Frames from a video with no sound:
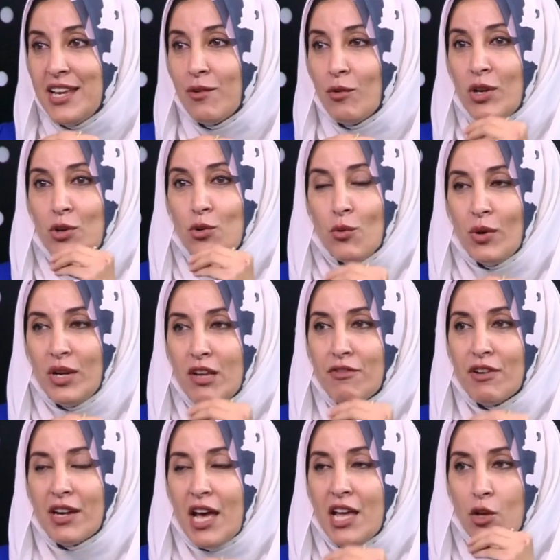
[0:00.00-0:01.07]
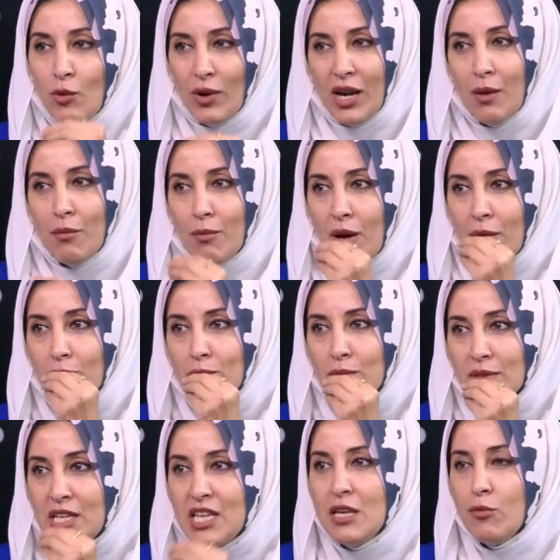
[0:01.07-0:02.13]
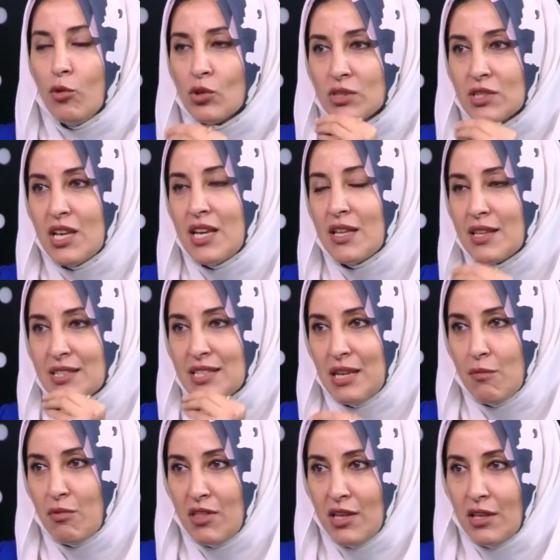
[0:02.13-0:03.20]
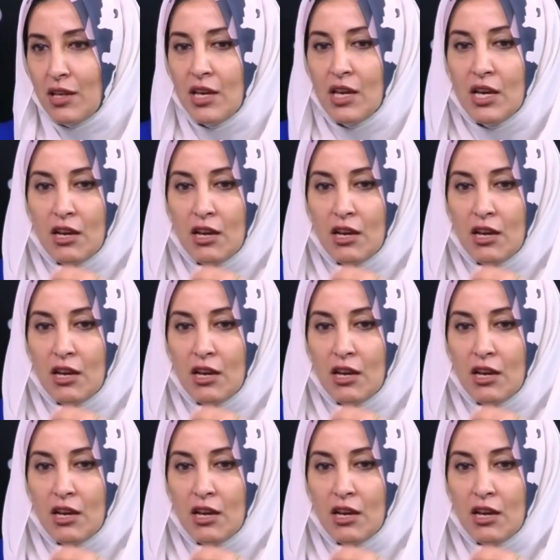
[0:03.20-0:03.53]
whenever anyone, I'm keep on saying the same thing,